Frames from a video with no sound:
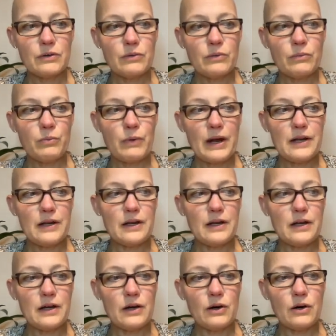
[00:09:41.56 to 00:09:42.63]

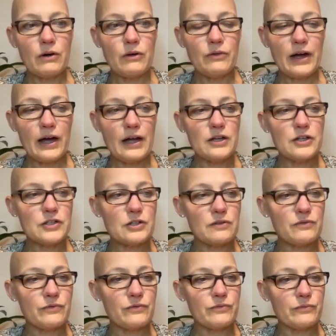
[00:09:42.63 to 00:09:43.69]
When that sort
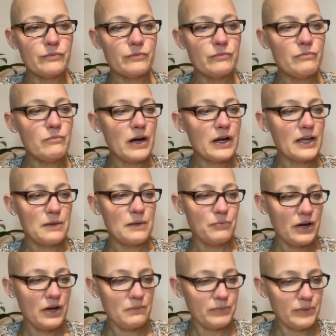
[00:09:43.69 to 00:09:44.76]
of monkey
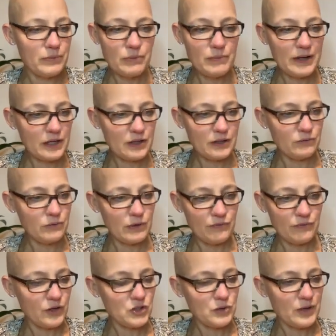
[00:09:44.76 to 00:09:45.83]
brain people might
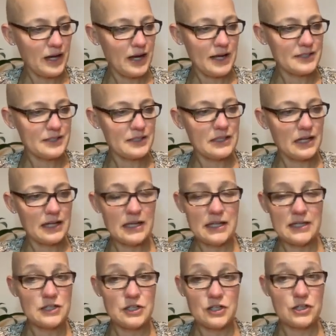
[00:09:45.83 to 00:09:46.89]
refer to it as is like
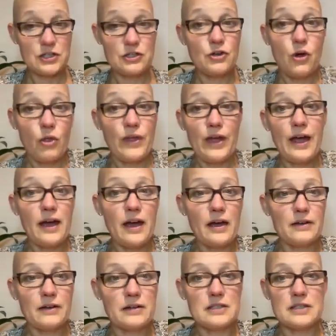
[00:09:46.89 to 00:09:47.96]
it's just not there
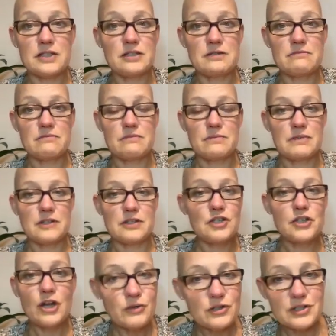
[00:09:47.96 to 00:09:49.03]
because it's just there's
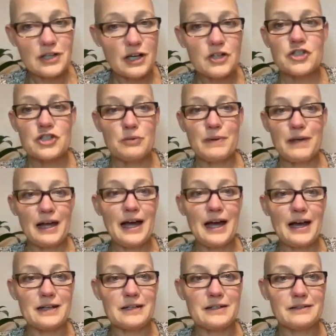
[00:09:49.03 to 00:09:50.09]
no discussion to be
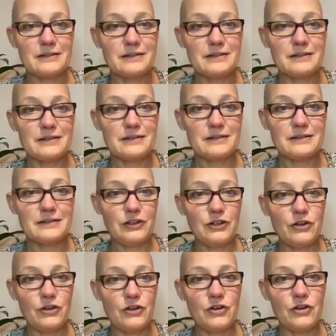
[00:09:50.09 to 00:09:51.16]
had you
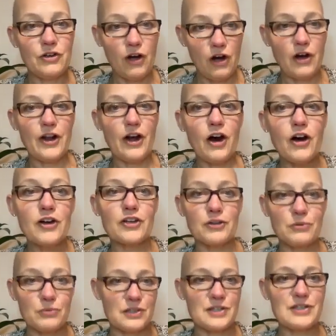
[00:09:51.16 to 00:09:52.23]
know you can't
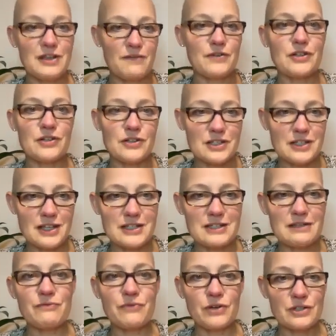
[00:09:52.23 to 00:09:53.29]
argue with this evidence that's
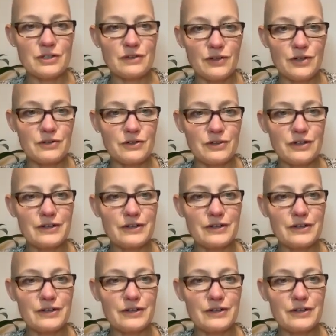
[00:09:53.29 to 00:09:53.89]
in front of you